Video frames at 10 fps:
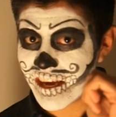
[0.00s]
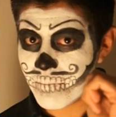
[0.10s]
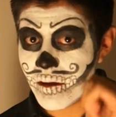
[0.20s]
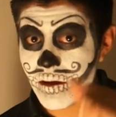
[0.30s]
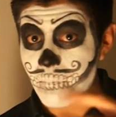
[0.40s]

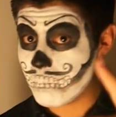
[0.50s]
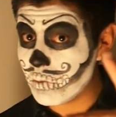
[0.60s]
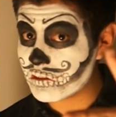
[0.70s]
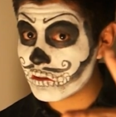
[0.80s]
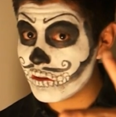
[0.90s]
time.
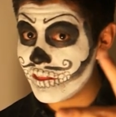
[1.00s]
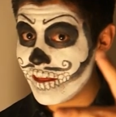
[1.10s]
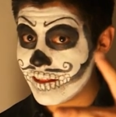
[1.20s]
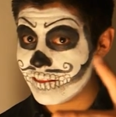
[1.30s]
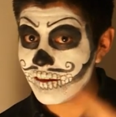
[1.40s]
Peace to the
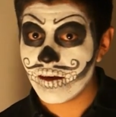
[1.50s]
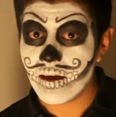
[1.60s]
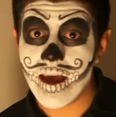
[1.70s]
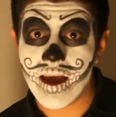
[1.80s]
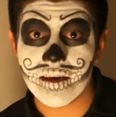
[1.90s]
dead
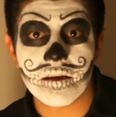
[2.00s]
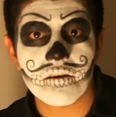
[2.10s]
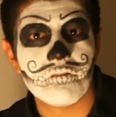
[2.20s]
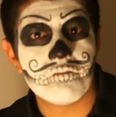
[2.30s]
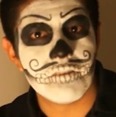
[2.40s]
and
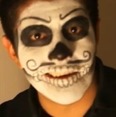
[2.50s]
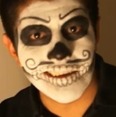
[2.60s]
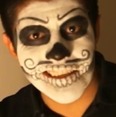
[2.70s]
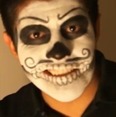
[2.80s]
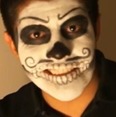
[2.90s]

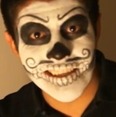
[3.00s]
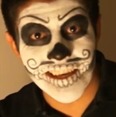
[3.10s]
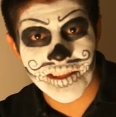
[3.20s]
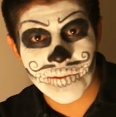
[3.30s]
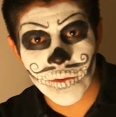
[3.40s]
Feliz
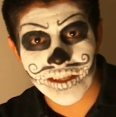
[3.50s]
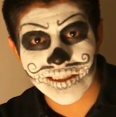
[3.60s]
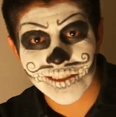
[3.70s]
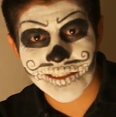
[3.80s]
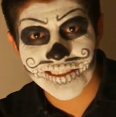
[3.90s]
Día de
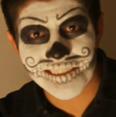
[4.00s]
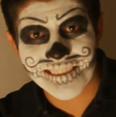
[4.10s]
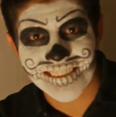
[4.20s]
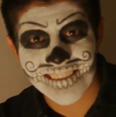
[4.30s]
Muertos.